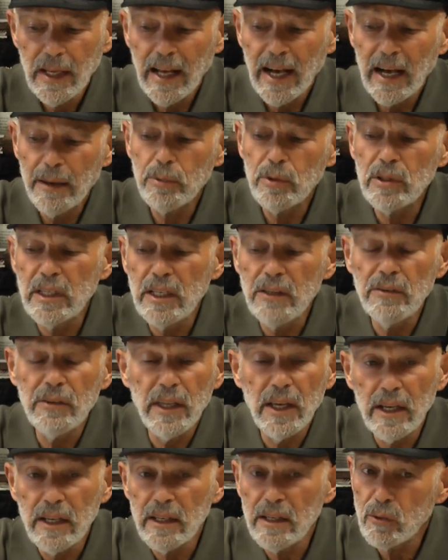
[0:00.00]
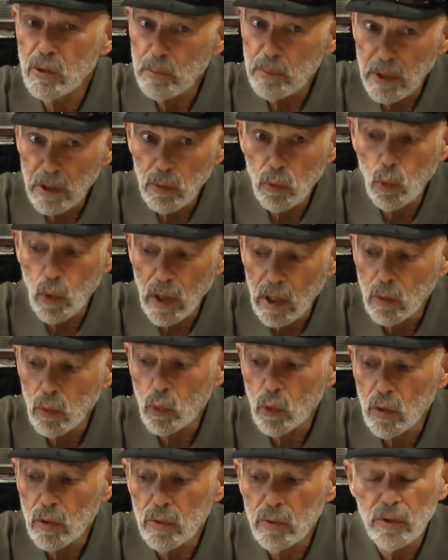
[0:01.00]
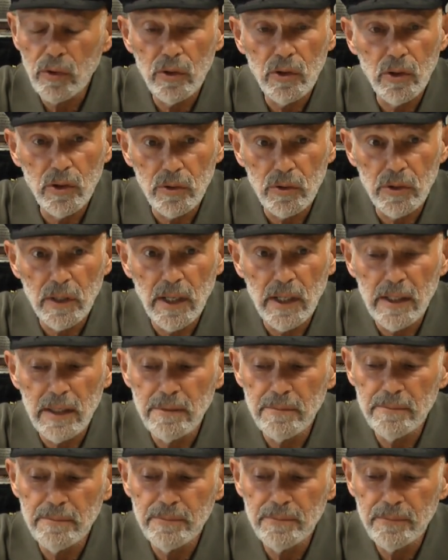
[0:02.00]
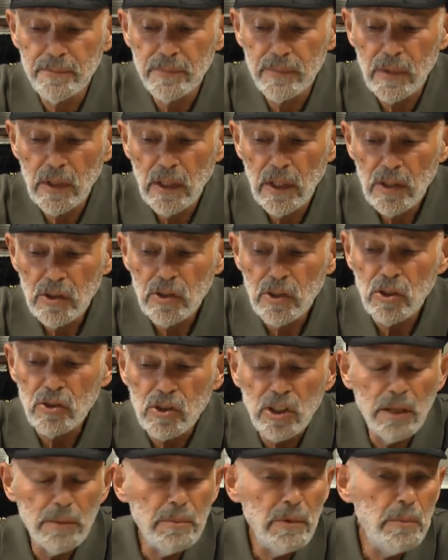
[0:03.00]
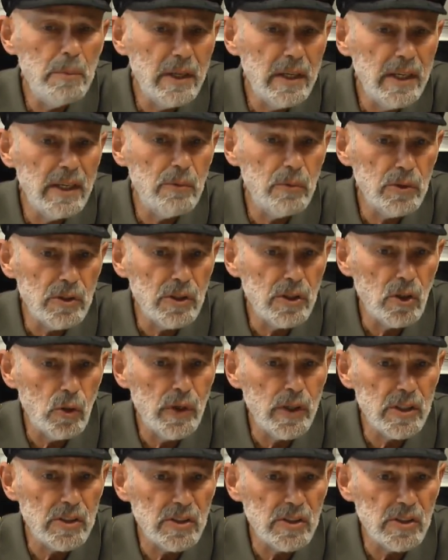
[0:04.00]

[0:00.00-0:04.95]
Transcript: I believe that it would be well worth your time. So, so let me begin with a quick